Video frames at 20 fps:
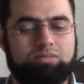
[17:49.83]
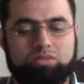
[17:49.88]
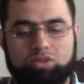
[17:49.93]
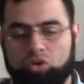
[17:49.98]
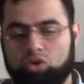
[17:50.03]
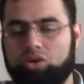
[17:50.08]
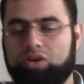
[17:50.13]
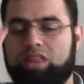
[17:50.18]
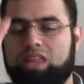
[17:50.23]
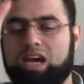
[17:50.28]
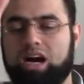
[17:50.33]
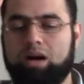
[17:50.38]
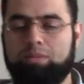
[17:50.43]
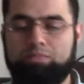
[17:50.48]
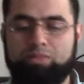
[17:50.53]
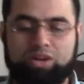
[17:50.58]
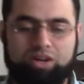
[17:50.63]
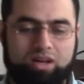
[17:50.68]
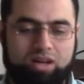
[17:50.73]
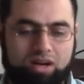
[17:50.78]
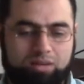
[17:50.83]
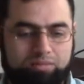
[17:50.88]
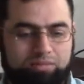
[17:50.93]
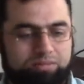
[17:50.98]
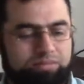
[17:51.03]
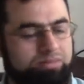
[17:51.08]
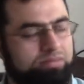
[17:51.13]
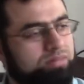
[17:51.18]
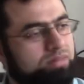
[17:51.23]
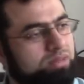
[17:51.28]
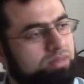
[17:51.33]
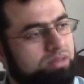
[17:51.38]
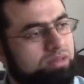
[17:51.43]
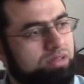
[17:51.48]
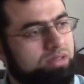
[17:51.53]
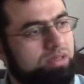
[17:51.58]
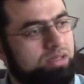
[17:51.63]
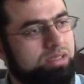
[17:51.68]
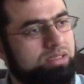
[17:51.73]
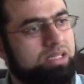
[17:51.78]
Or the upper gum.
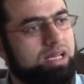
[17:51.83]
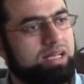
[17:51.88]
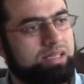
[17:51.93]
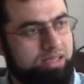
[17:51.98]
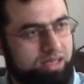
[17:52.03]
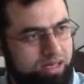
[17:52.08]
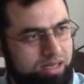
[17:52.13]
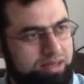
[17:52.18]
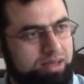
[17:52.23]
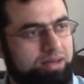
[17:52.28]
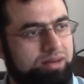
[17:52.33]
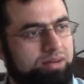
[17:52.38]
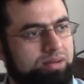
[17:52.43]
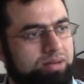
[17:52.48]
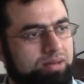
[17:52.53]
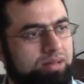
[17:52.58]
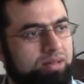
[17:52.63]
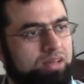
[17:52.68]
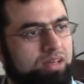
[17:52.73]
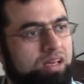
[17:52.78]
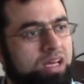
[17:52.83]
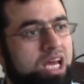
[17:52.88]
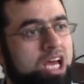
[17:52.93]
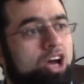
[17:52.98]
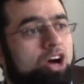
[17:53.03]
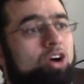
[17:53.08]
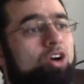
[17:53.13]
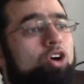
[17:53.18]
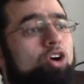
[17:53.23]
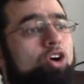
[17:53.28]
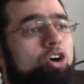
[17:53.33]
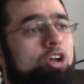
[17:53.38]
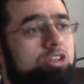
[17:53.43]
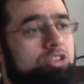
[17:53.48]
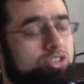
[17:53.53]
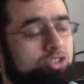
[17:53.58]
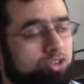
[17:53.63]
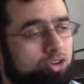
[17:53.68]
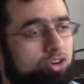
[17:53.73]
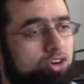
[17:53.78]
Is that clear?
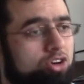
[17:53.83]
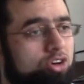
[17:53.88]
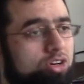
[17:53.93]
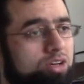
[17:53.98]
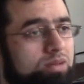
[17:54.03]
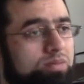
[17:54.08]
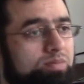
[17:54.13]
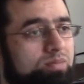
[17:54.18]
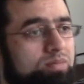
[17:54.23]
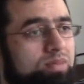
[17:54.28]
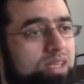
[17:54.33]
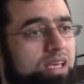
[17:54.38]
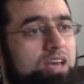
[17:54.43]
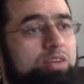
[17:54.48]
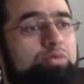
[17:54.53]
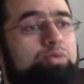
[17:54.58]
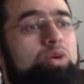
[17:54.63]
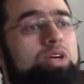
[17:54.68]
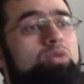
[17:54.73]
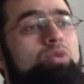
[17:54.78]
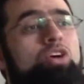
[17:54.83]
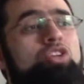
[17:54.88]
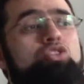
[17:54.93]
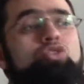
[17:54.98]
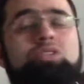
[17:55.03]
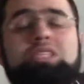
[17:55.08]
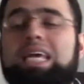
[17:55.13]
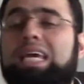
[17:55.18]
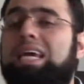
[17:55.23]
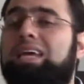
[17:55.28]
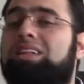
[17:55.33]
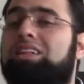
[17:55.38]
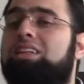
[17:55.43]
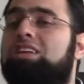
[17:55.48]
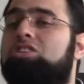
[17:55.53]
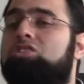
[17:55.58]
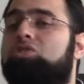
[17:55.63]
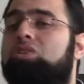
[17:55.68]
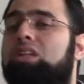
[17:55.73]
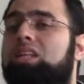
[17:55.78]
Also, if we want to take it
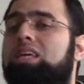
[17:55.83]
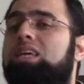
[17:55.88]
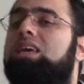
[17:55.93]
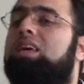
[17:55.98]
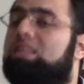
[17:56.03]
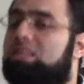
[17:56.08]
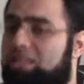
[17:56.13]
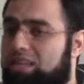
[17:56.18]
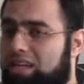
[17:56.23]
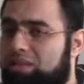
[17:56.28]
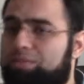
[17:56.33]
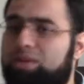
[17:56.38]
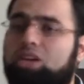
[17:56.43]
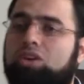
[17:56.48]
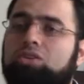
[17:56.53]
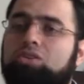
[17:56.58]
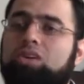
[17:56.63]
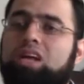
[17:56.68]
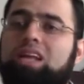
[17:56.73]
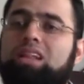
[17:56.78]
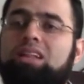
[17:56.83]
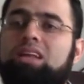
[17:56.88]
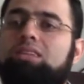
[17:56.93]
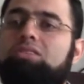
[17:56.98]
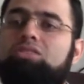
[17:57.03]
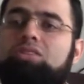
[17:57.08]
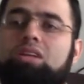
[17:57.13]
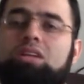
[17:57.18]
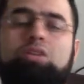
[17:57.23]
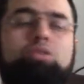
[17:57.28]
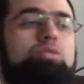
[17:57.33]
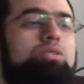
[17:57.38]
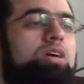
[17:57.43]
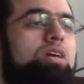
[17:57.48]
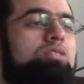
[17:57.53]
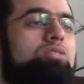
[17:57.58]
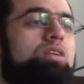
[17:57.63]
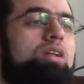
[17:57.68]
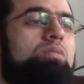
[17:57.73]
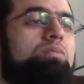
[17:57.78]
literally, it can be correct literally. Who
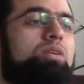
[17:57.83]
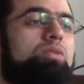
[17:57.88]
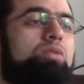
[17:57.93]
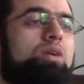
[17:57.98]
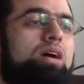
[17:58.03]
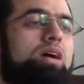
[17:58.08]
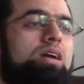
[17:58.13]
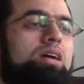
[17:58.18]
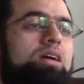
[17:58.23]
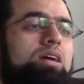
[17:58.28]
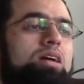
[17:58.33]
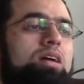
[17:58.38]
can tell me why?